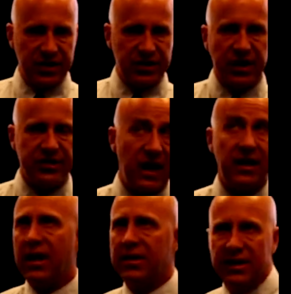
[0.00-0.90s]
such and
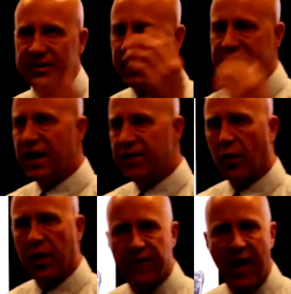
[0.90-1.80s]
such, at
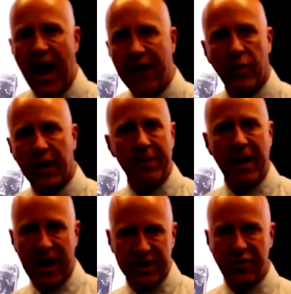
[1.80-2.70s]
1645,
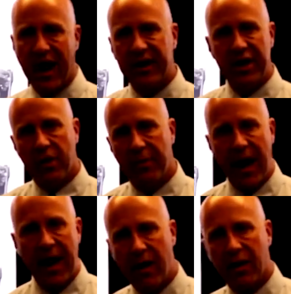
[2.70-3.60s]
we're going to be
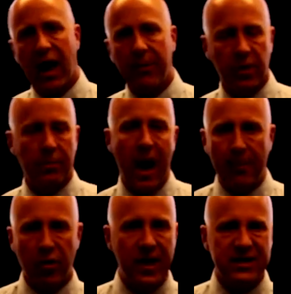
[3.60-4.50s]
extracting you by
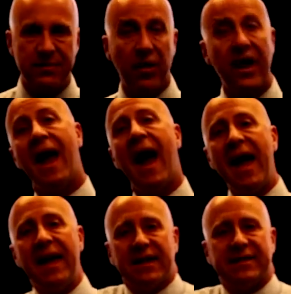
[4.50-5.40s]
helicopter, pop green
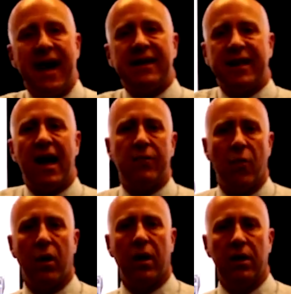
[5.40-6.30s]
smoke. Hey, does that
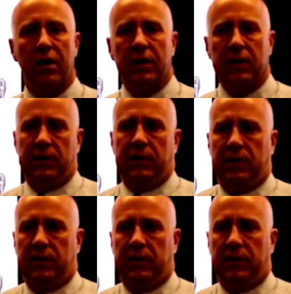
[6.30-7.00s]
sound more